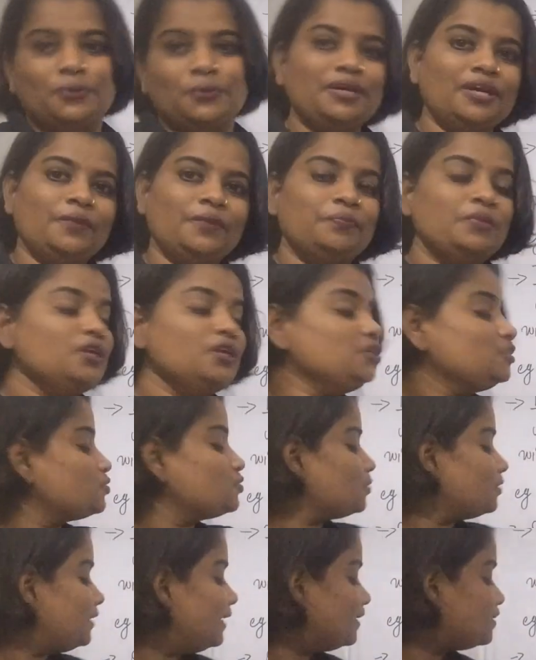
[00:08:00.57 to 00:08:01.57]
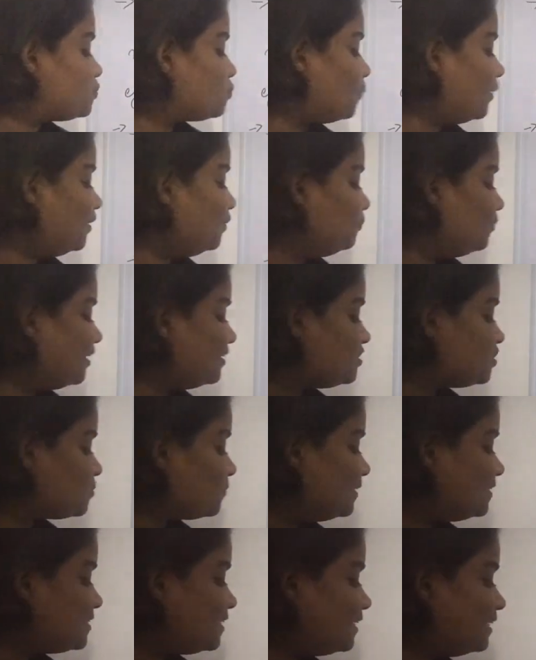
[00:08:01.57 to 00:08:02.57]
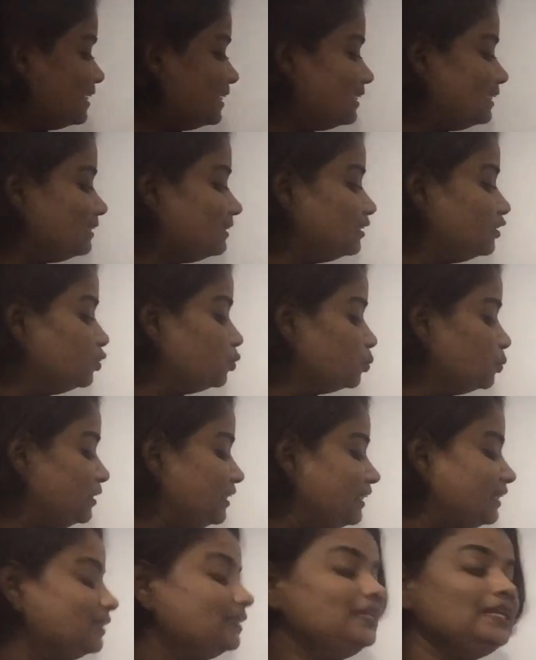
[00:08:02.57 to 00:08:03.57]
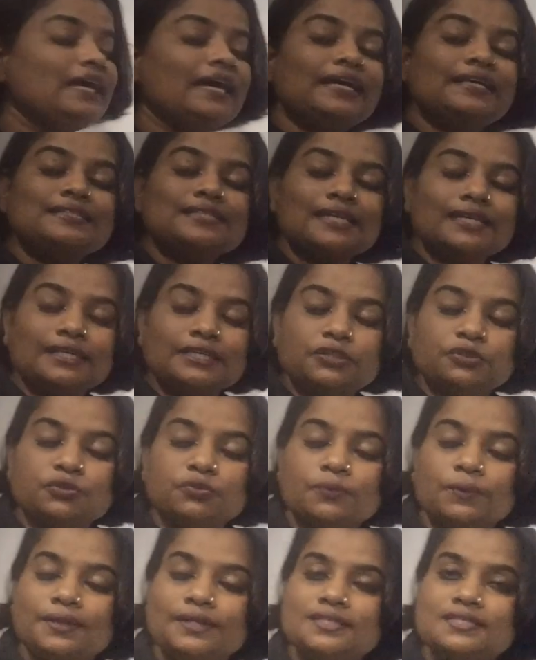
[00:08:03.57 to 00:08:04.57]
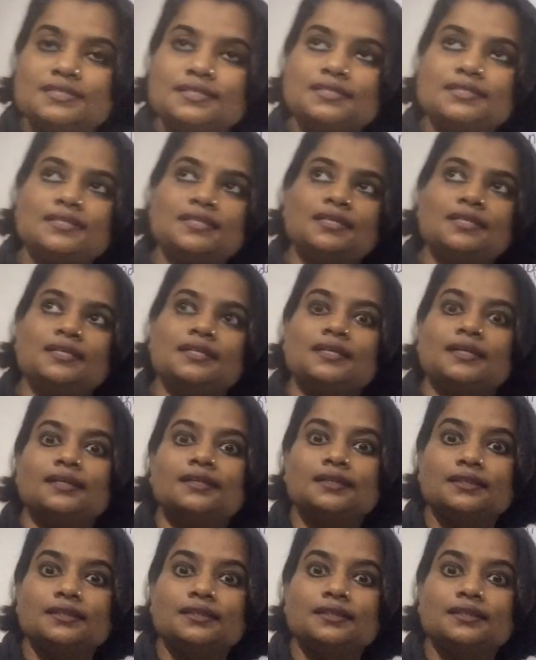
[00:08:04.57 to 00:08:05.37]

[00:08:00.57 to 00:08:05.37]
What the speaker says: Okay, so that's why we are treating a union and a university,